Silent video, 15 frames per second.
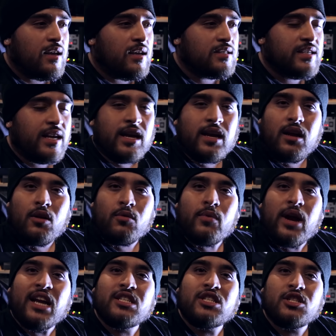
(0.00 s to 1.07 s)
is that a
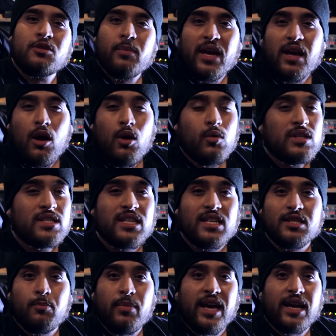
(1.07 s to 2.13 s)
righteous man always
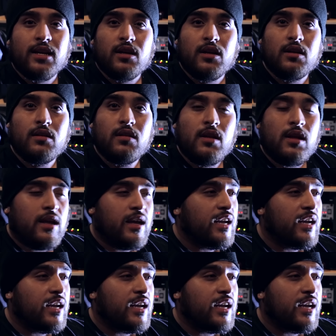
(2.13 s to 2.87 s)
gets back up